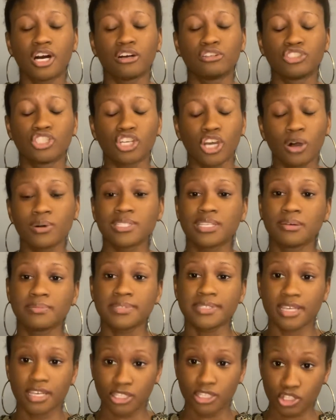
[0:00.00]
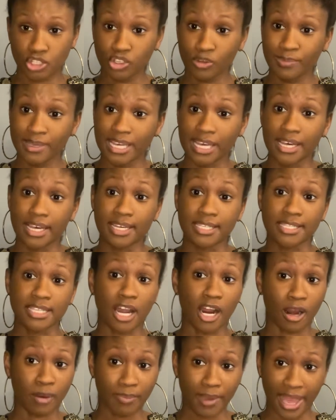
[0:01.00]
Joe is upset too, because
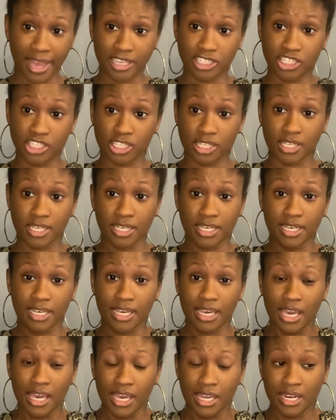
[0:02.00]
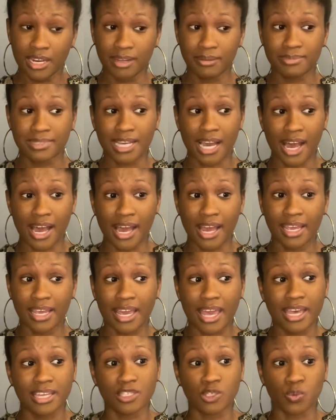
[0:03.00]
her patient ended up
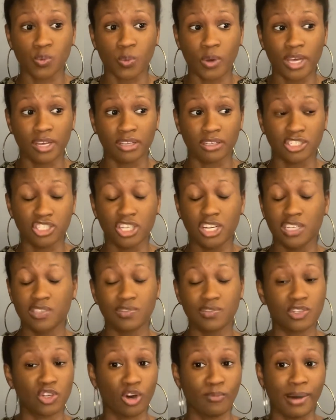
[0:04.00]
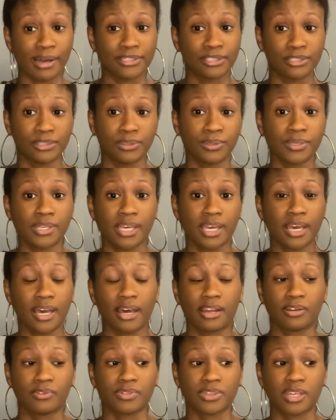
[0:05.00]
dying as well. She doesn't even know about DeLuca yet,
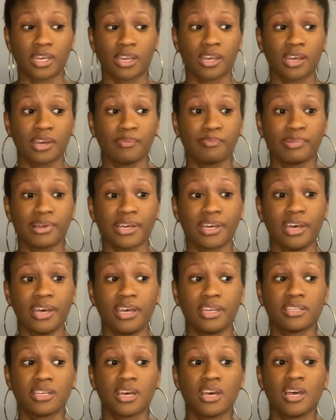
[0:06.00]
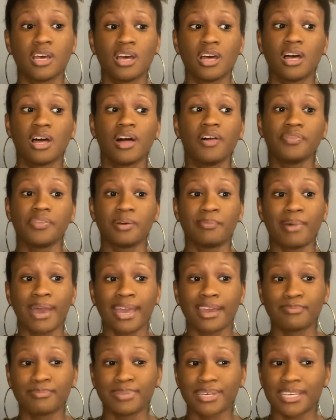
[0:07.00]
I don't think, but the
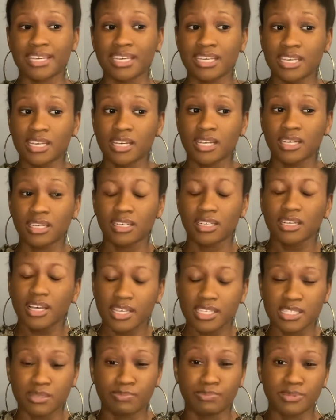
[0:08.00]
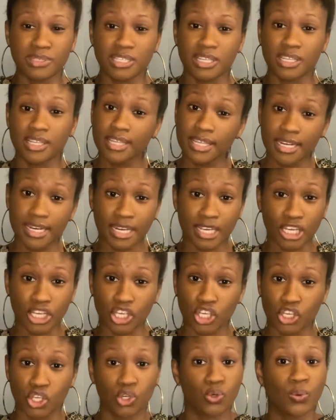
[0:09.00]
baby is still in the
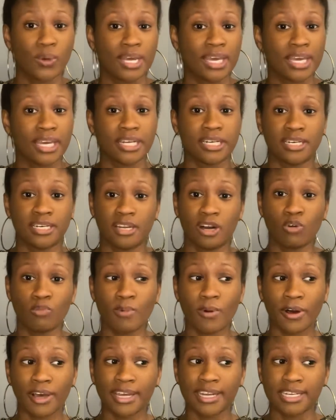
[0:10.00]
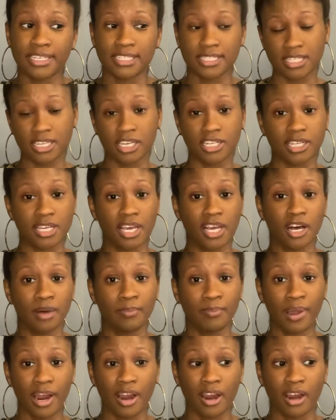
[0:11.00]
NICU, and no one is there to
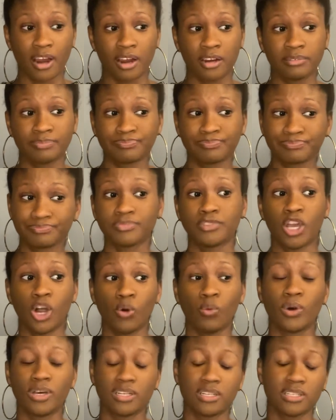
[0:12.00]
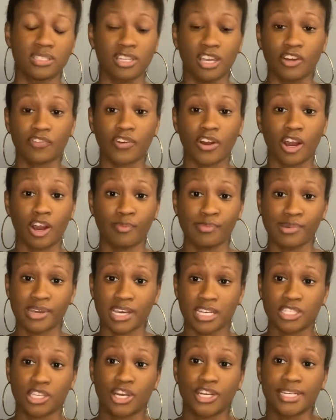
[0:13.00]
help her. No one is there for her
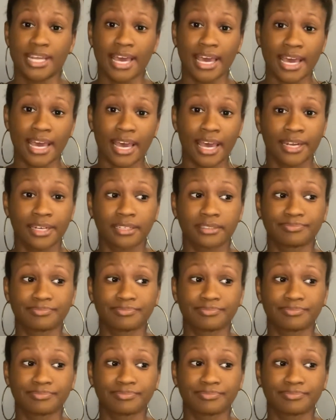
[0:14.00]
because her dad